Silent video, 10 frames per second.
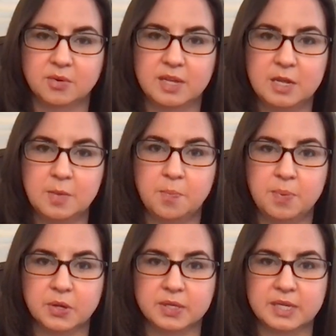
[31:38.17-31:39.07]
keep
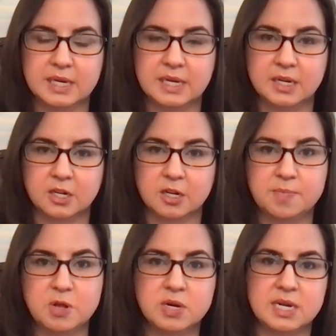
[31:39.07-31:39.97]
building in a
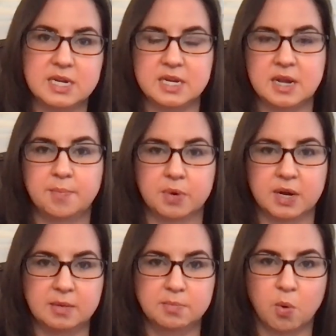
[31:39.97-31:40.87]
community and
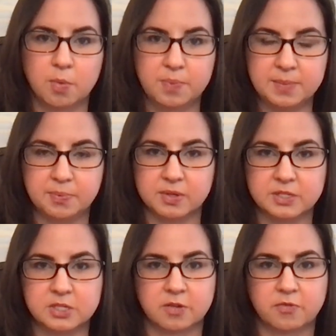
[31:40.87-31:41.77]
bringing more people
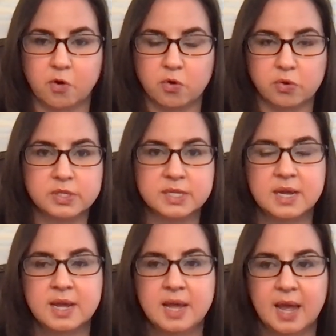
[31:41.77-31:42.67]
into the fold,
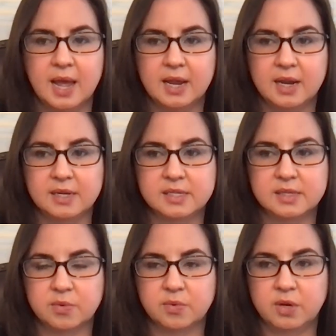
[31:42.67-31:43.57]
and,
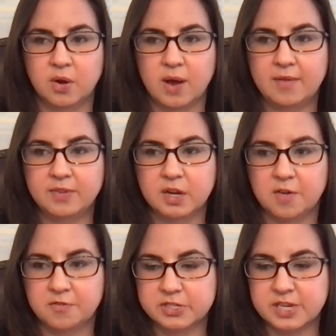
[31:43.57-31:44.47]
having
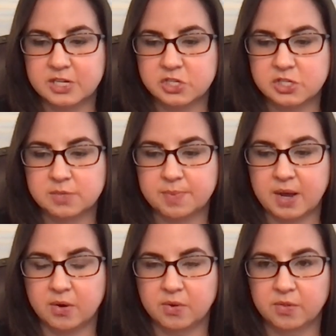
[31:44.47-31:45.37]
conversations
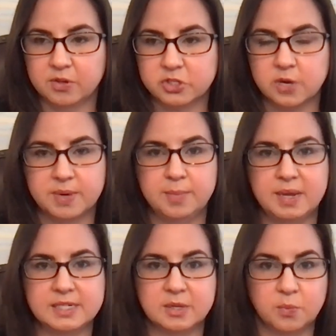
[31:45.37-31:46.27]
about there's so many
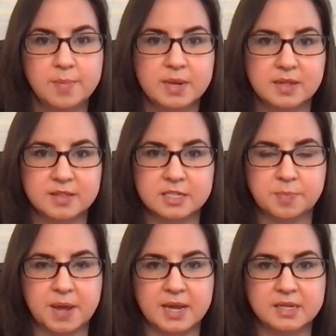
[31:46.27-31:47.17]
amazing women in this
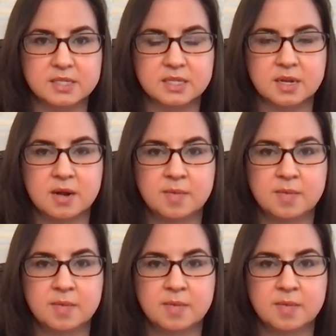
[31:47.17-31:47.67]
space.